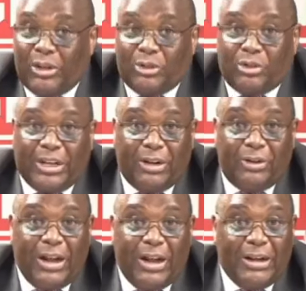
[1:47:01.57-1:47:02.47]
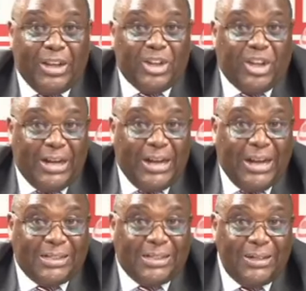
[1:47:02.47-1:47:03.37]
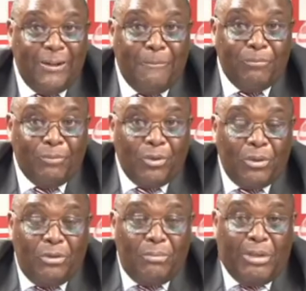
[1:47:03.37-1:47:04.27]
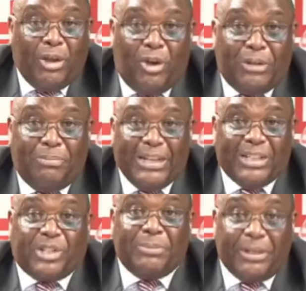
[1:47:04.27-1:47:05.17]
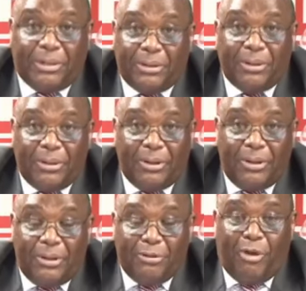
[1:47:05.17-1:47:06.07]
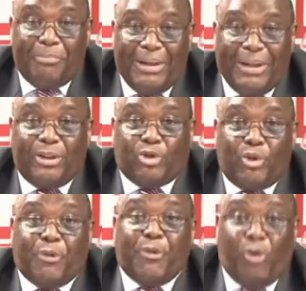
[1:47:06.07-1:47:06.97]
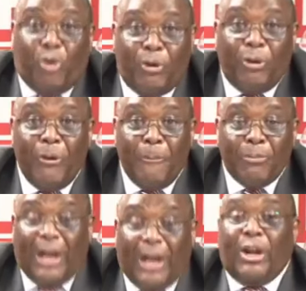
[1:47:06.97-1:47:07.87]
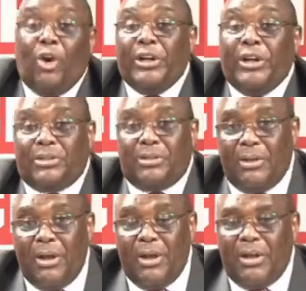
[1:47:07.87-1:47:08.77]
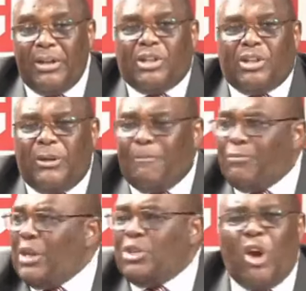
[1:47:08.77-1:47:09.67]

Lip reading: to tell you, Nigerians, may God bless me for being truthful and honest. There's no